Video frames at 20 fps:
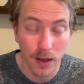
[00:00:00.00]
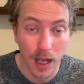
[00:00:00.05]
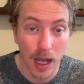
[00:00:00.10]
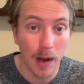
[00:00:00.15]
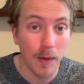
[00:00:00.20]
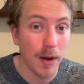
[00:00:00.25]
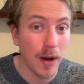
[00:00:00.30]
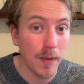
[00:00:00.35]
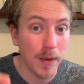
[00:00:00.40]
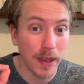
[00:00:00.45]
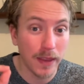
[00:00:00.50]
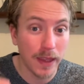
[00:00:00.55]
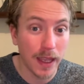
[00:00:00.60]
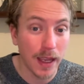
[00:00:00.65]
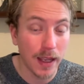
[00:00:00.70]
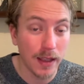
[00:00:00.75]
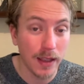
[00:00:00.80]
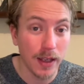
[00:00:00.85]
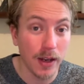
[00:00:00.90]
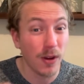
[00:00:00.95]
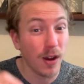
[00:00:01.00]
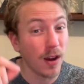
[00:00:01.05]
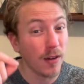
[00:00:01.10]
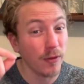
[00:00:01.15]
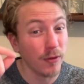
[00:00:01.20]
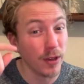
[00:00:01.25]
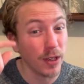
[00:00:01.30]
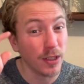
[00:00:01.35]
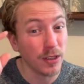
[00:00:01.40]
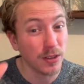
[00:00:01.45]
I want to make that clear.
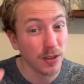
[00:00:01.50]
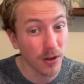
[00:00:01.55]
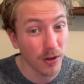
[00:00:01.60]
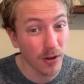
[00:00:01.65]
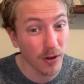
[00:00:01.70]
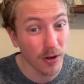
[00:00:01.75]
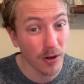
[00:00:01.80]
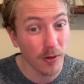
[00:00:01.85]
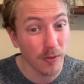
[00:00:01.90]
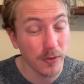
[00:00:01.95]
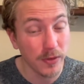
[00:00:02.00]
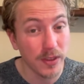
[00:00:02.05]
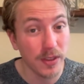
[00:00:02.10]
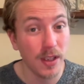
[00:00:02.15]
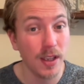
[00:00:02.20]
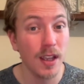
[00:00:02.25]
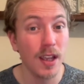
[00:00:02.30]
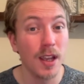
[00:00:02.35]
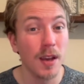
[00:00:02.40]
Offering terms,